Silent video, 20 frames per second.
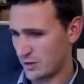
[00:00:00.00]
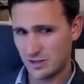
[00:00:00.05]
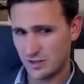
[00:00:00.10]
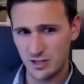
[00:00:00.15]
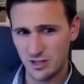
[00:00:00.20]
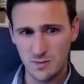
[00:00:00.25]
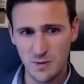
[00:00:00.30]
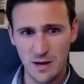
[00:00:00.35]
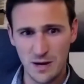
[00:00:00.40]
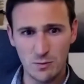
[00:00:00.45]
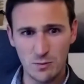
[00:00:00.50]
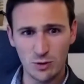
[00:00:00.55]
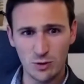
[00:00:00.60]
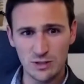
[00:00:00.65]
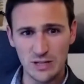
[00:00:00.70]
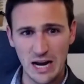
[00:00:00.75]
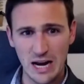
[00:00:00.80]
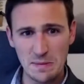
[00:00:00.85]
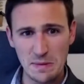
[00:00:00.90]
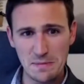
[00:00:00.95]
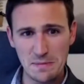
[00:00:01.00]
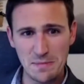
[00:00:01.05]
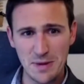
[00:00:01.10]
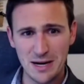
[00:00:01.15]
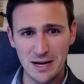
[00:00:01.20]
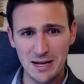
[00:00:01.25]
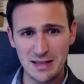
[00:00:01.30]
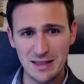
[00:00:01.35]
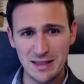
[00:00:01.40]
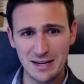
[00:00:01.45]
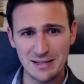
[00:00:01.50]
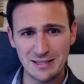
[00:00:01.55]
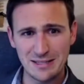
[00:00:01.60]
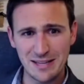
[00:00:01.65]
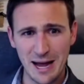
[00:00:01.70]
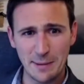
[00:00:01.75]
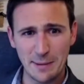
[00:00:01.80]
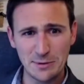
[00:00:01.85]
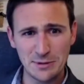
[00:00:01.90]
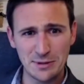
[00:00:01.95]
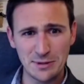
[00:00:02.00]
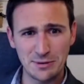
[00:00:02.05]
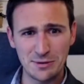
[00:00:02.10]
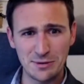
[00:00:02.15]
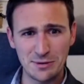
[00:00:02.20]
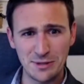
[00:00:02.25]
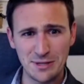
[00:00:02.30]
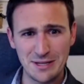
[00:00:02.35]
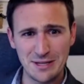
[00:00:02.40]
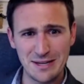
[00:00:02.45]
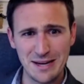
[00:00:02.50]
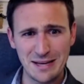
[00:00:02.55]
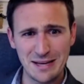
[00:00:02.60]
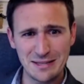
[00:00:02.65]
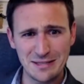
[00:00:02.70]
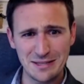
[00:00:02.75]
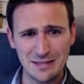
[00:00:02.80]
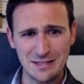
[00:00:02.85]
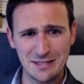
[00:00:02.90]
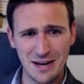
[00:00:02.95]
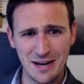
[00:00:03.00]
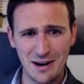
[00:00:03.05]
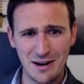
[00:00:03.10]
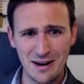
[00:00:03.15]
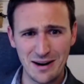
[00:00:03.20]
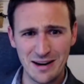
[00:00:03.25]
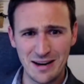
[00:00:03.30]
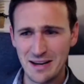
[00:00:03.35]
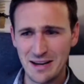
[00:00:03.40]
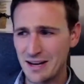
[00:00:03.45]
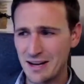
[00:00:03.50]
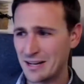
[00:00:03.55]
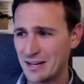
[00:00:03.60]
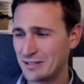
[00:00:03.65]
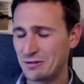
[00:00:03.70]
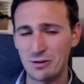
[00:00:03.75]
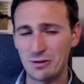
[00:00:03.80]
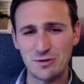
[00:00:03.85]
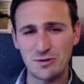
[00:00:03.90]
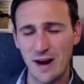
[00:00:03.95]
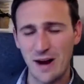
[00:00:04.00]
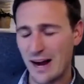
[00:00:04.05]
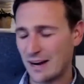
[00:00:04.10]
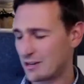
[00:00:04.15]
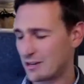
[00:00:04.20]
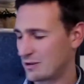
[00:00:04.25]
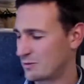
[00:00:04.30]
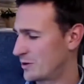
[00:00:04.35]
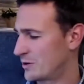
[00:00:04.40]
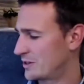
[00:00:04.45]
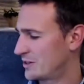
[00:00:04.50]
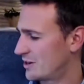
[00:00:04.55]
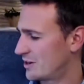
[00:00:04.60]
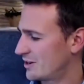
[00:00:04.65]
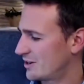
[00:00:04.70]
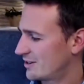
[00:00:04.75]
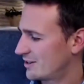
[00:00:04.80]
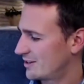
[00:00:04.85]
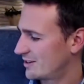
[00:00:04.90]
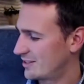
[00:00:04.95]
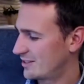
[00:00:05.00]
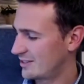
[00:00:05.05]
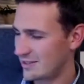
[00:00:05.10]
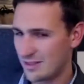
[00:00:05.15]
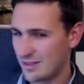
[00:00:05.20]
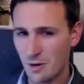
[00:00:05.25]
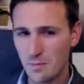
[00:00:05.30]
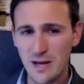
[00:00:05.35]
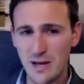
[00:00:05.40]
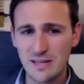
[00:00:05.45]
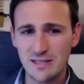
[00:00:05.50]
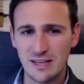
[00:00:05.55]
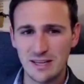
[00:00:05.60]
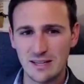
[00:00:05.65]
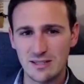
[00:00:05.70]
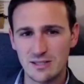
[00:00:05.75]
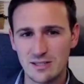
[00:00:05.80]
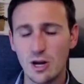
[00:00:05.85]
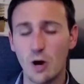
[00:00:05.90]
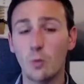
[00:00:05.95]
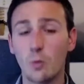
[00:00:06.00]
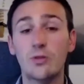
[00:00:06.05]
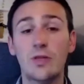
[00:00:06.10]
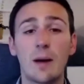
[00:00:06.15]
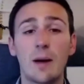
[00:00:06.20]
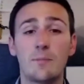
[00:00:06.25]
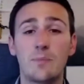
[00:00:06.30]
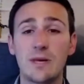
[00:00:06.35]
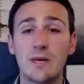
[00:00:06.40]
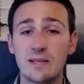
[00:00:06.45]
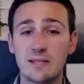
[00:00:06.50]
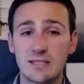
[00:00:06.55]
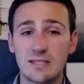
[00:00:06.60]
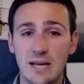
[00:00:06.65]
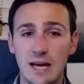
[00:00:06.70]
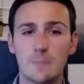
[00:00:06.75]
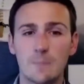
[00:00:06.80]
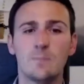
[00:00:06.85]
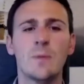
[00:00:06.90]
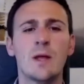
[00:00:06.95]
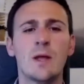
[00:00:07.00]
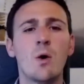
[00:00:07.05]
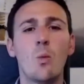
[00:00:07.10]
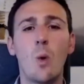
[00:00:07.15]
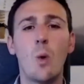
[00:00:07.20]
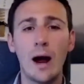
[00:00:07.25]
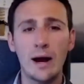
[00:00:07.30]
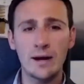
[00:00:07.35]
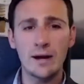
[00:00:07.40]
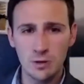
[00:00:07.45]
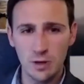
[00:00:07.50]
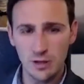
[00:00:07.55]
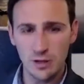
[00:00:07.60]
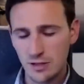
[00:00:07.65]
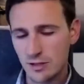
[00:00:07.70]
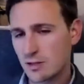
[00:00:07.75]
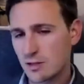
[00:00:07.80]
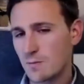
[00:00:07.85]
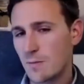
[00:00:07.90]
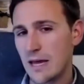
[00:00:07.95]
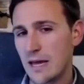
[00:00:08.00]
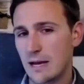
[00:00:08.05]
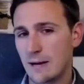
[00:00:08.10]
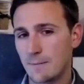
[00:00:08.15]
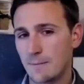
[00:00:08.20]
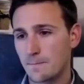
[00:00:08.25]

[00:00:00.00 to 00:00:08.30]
to spend more time and money than is absolutely necessary to attract and win their business. So with that being said, why do you listen to me?